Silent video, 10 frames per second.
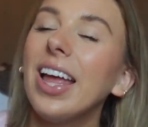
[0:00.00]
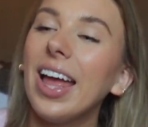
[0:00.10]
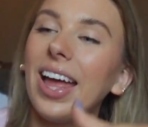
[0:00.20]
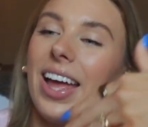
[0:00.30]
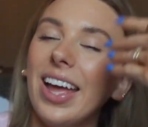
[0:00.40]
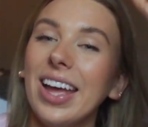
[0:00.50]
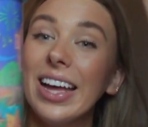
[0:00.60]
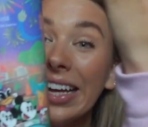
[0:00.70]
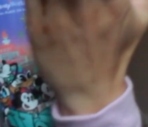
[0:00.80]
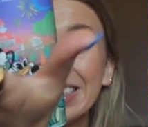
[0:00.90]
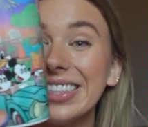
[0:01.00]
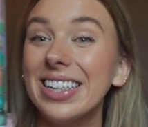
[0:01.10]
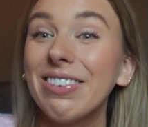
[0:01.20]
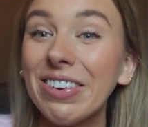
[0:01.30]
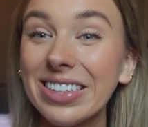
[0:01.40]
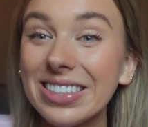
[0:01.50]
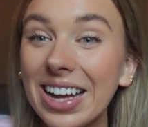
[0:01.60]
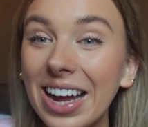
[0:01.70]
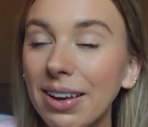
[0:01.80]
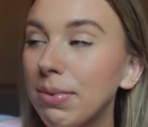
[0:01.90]
a different
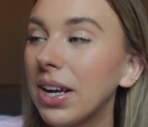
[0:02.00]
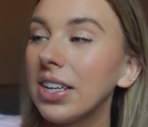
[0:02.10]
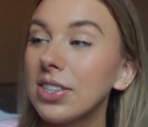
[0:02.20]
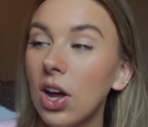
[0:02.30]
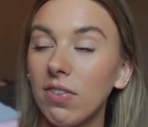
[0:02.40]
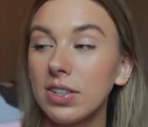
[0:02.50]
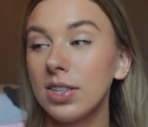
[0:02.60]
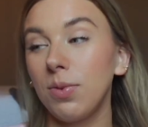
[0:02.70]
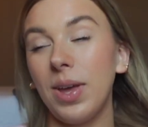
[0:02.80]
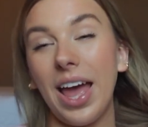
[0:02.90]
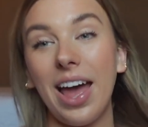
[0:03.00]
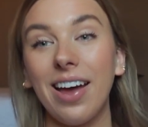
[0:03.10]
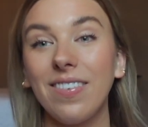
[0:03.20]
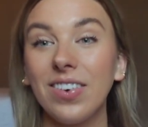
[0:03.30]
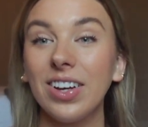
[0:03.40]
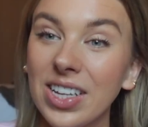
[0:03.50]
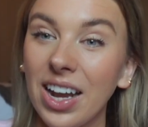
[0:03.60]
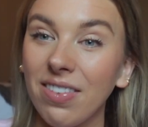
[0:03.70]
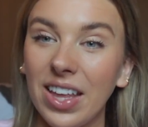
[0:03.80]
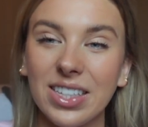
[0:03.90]
design because obviously we have a
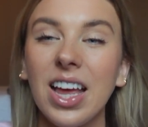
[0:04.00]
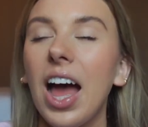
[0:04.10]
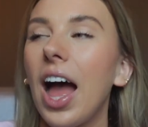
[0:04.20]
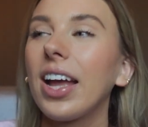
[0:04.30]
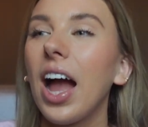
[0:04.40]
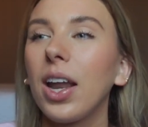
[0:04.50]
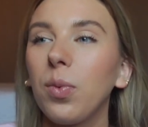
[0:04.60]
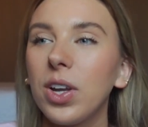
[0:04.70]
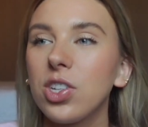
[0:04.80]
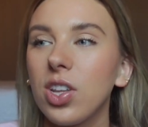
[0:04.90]
ton of these. I kind of wish